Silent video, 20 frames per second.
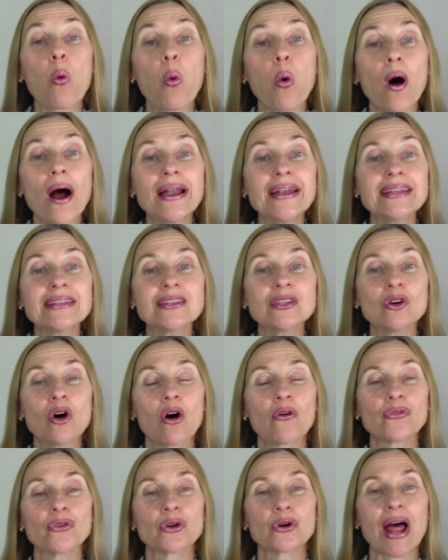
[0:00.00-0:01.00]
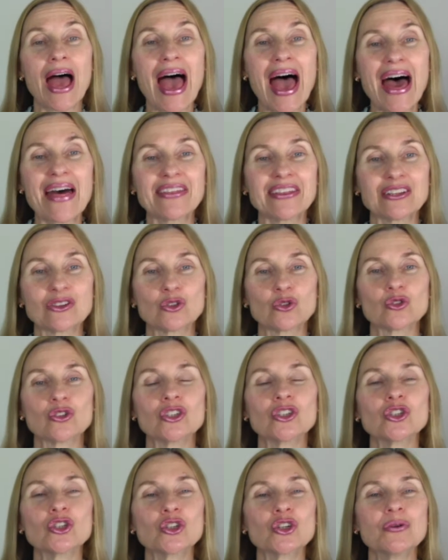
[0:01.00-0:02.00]
quality of your attitude
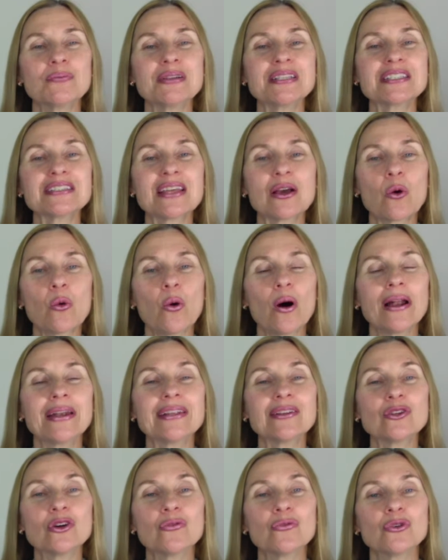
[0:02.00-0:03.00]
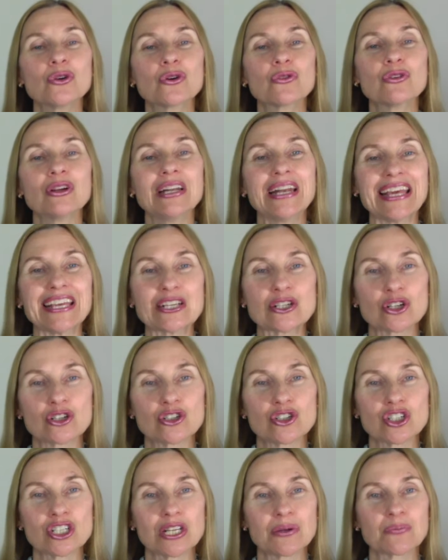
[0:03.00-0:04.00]
determines the quality of your
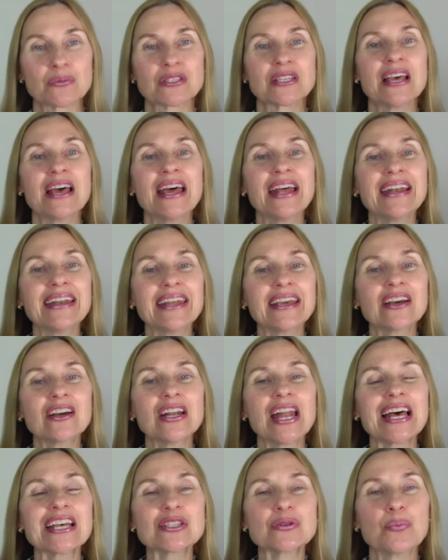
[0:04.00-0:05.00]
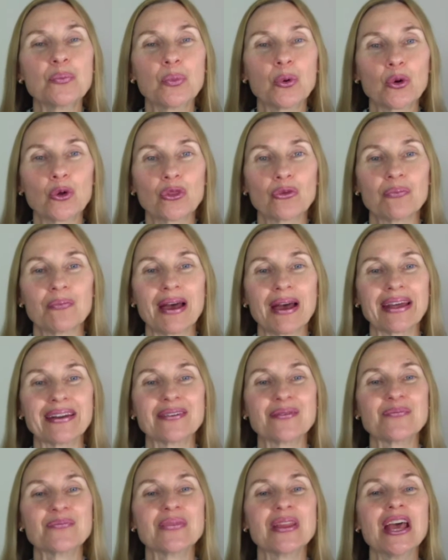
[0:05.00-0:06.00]
relationships. Nicholas
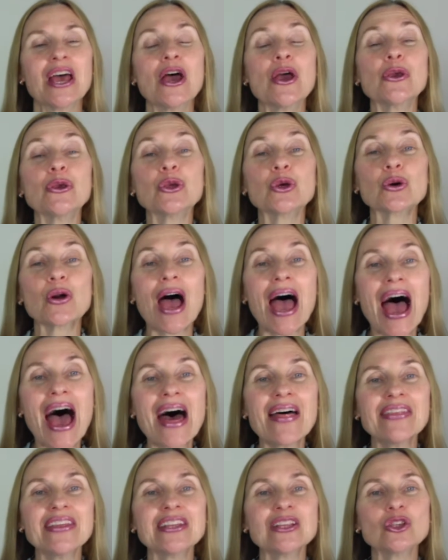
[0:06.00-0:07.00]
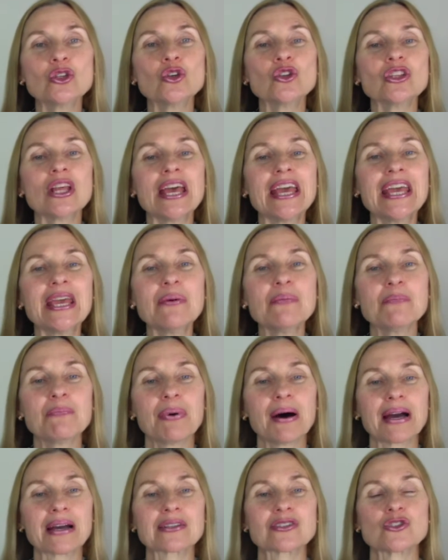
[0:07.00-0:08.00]
Budman. Your attitude
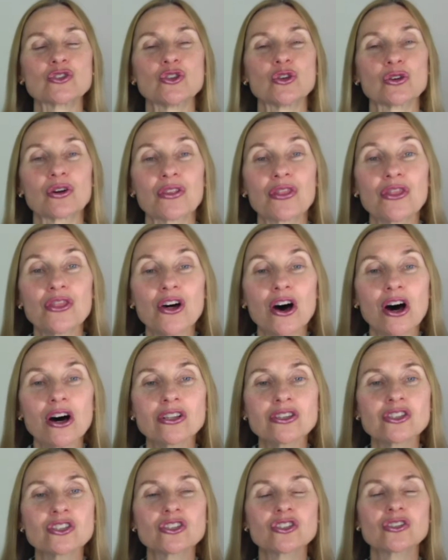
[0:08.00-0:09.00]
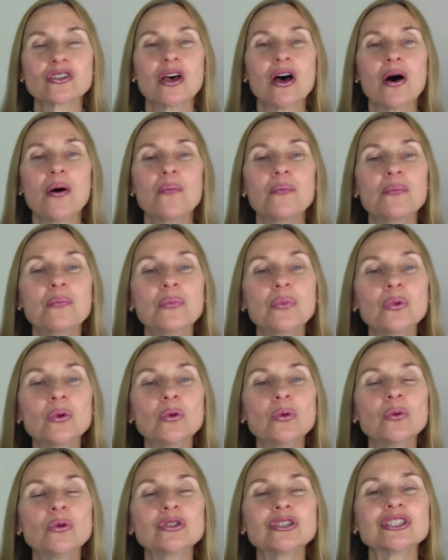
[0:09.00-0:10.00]
impacts your thoughts,
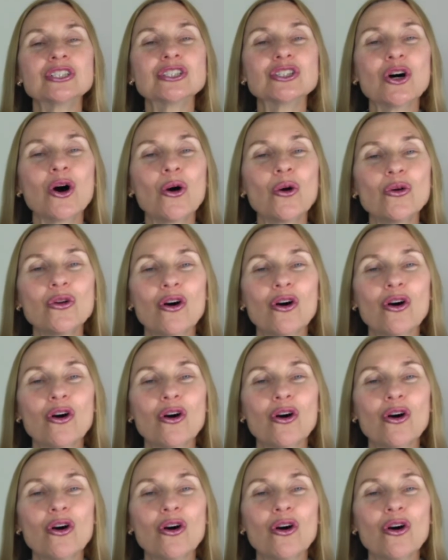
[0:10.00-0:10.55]
mood, tone